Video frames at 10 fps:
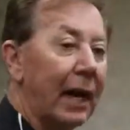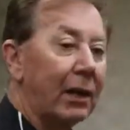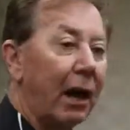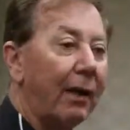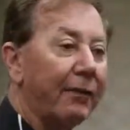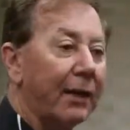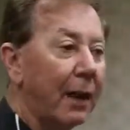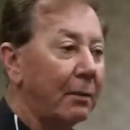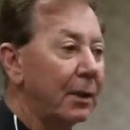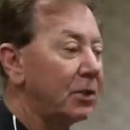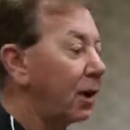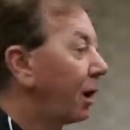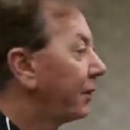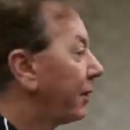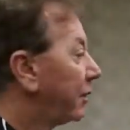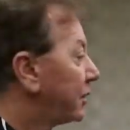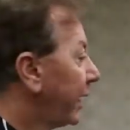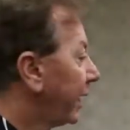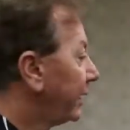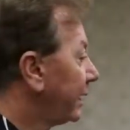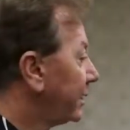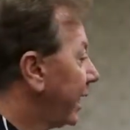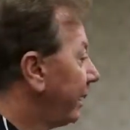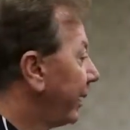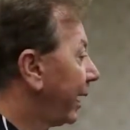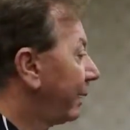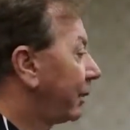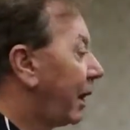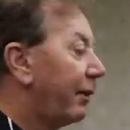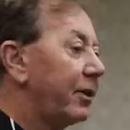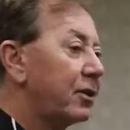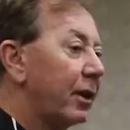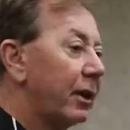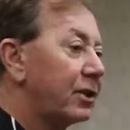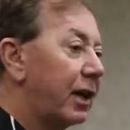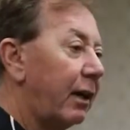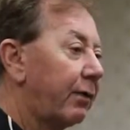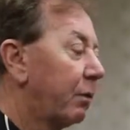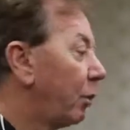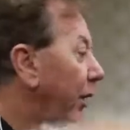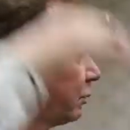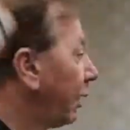coffee companies are that are selling these MLM coffees on the scale from 1 to